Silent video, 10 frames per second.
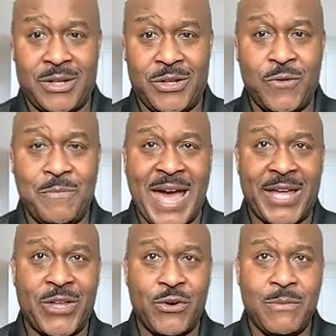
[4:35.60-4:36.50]
You
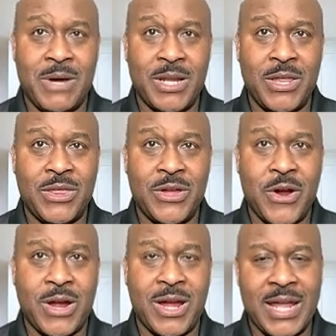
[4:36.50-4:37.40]
bank your money
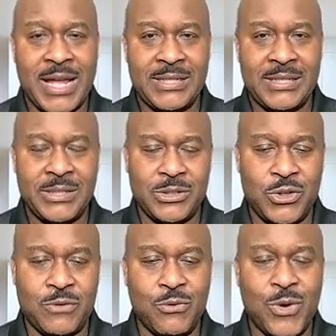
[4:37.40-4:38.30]
there. In essence,
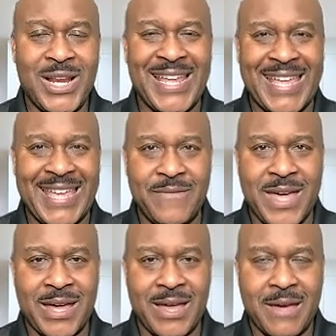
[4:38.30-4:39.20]
you're really
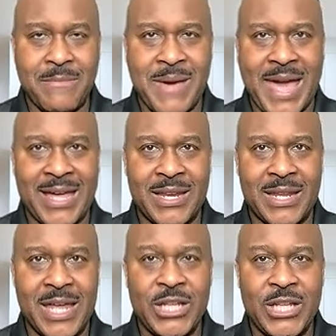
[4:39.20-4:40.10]
giving a bank an
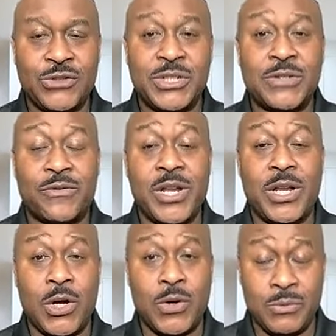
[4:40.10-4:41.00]
interest-free
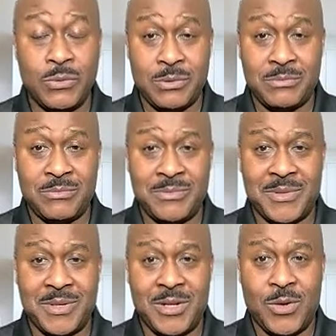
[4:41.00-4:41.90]
loan
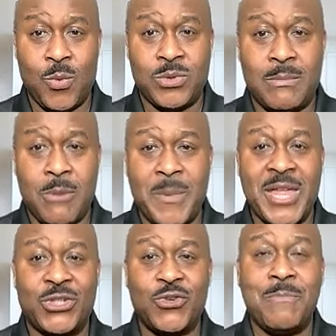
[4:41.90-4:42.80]
the moment
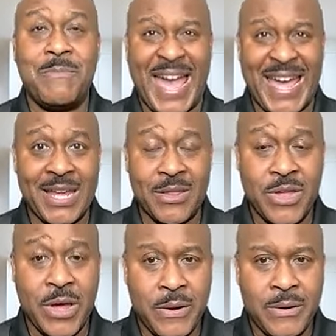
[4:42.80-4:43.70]
that you bank it
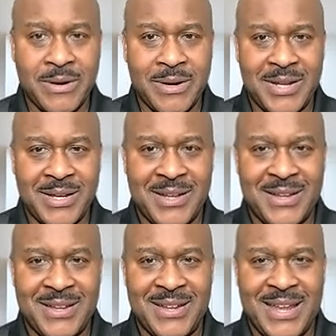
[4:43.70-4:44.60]
there.
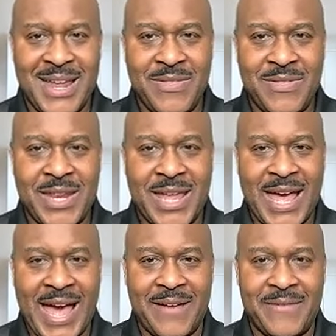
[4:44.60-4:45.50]
And then they
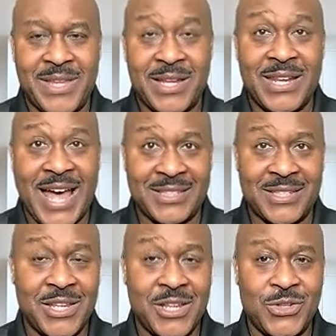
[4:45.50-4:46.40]
have the
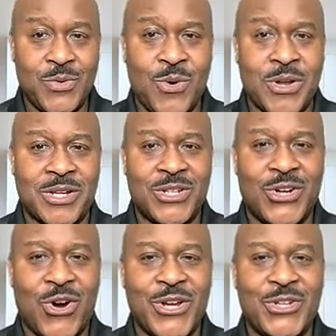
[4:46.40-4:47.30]
audacity to want to
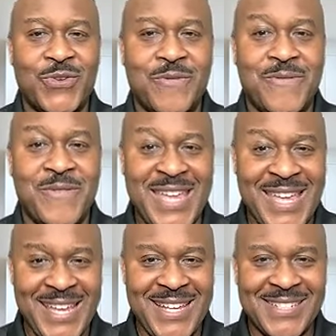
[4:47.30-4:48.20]
charge you
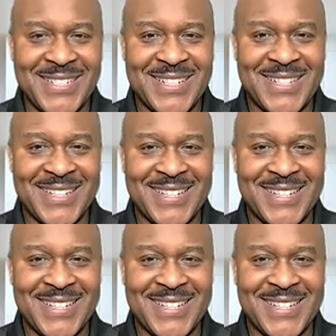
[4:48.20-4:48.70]
fees